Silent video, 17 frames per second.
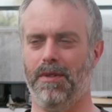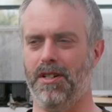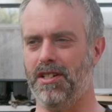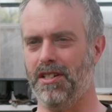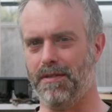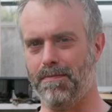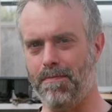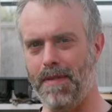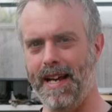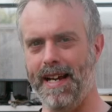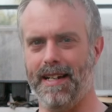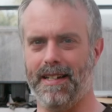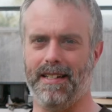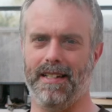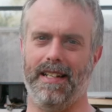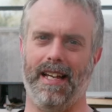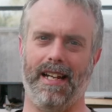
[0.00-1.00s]
which is
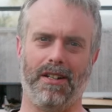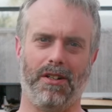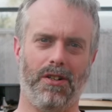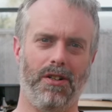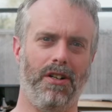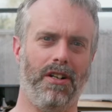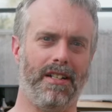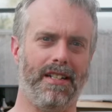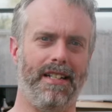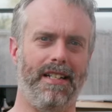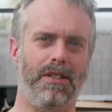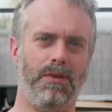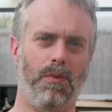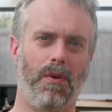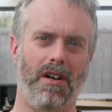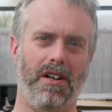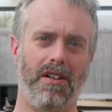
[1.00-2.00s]
picked and then cooked,
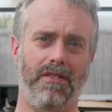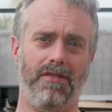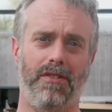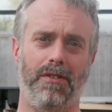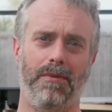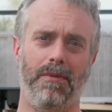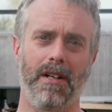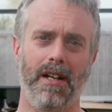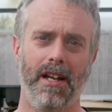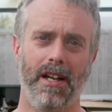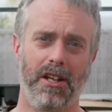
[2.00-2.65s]
is wonderful.